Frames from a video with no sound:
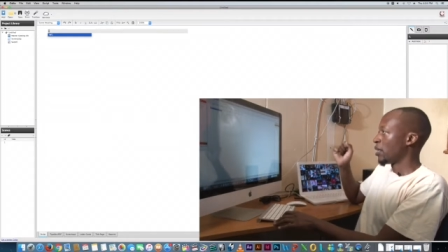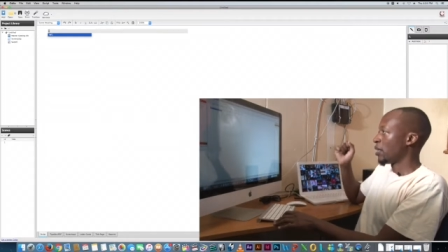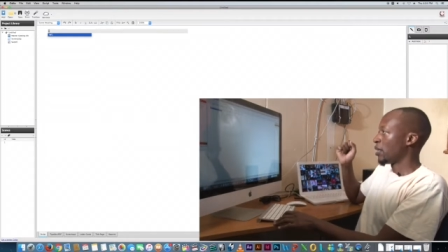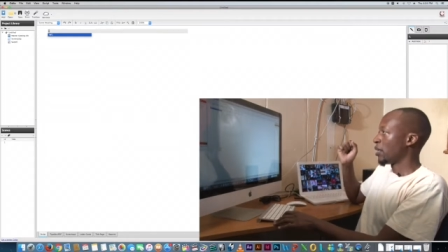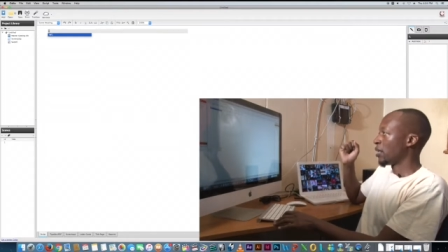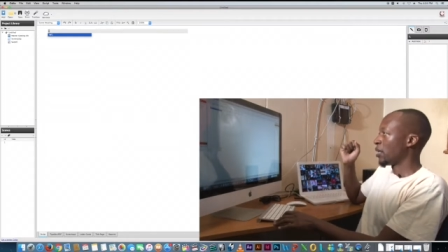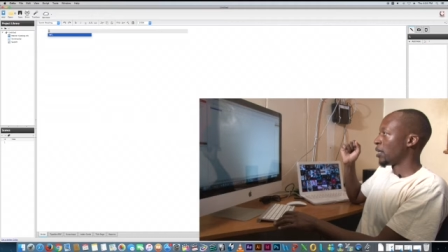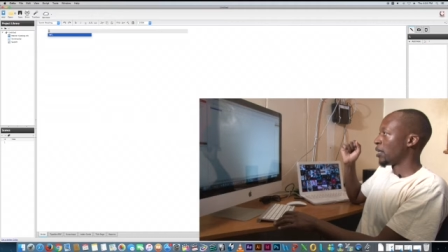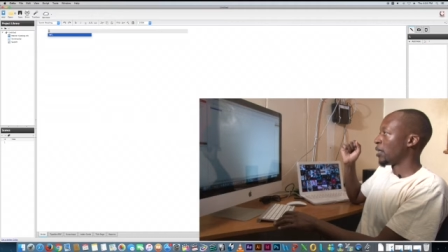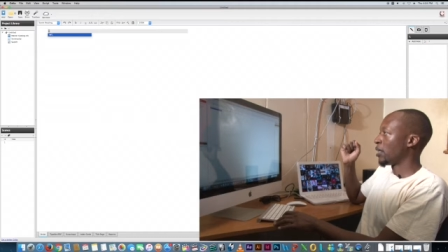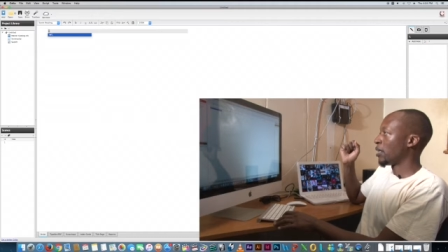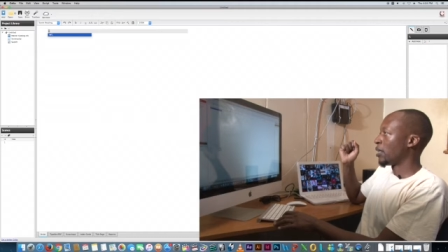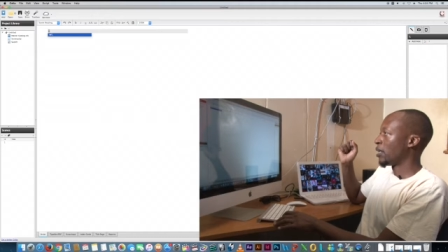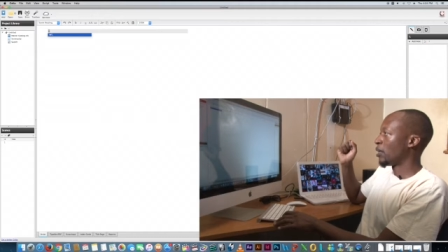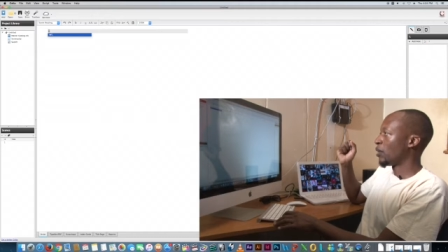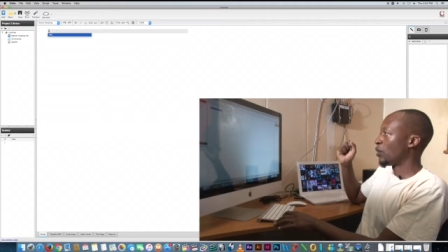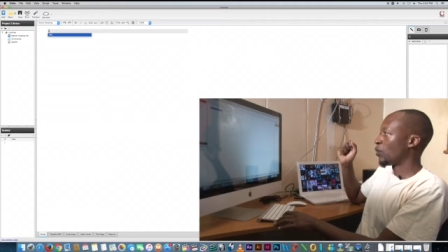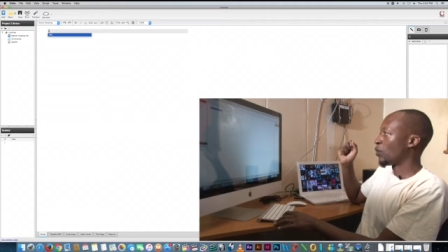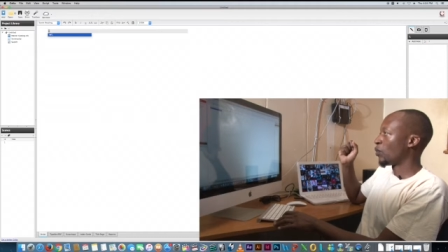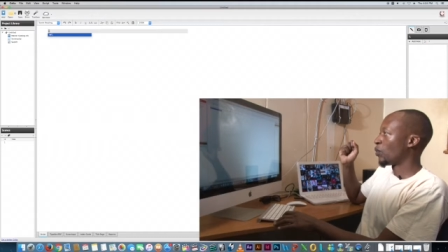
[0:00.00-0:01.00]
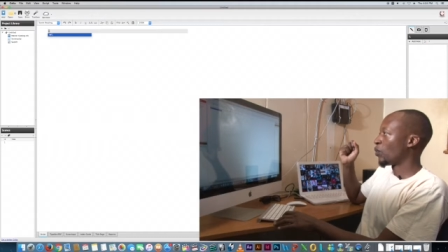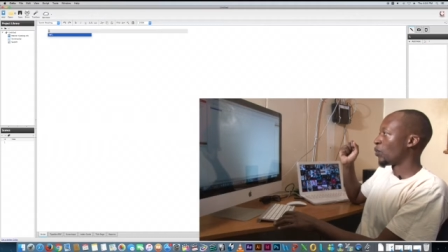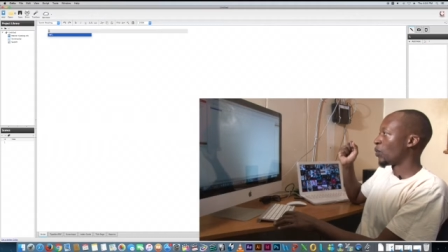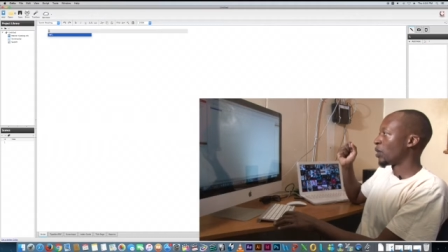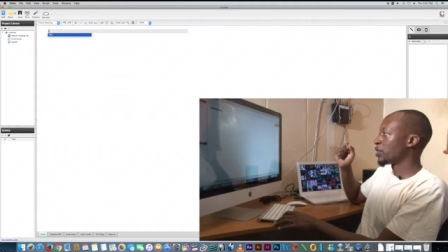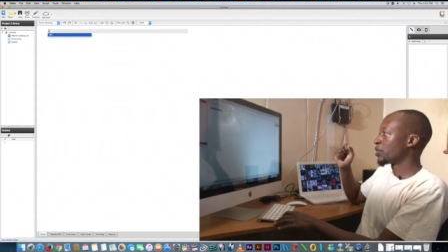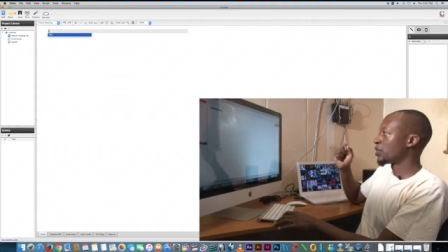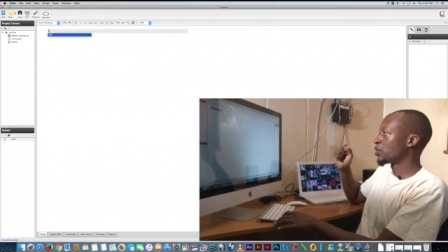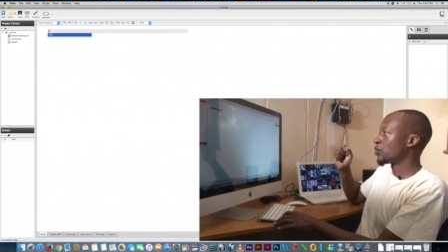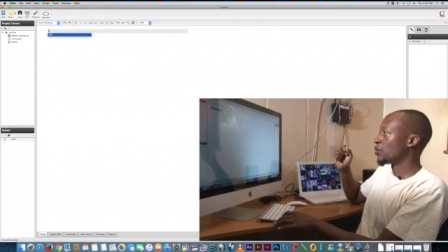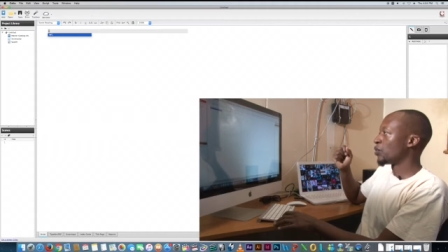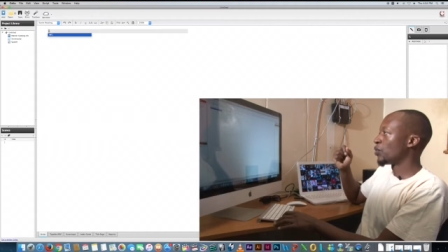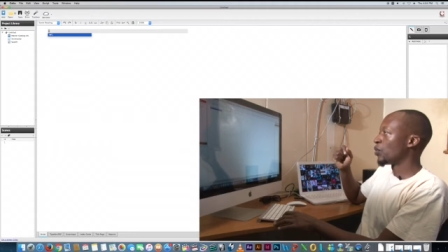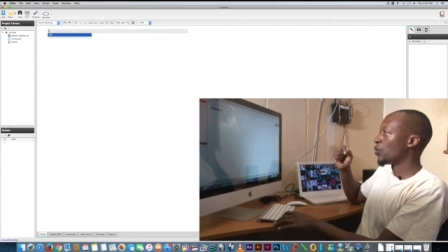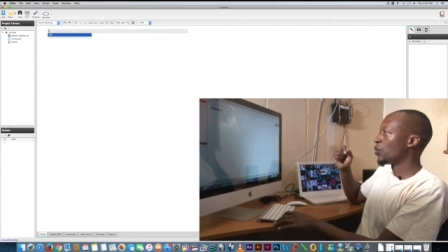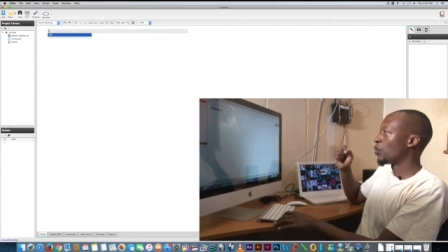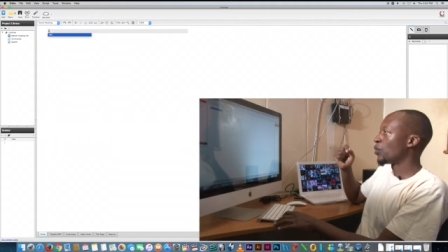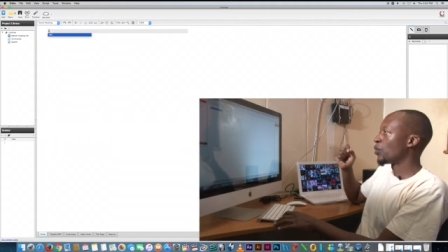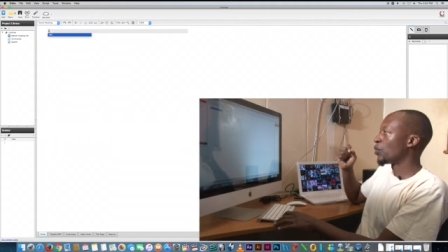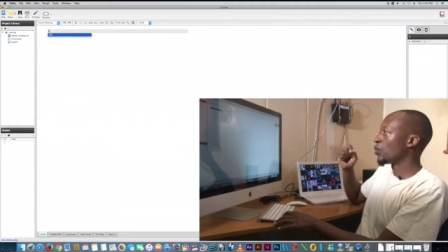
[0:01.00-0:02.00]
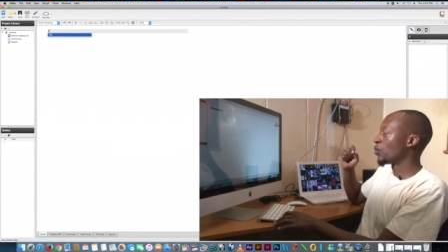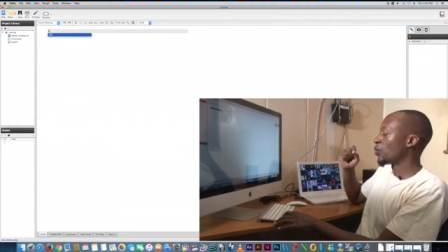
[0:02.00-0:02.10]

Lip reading: wants to know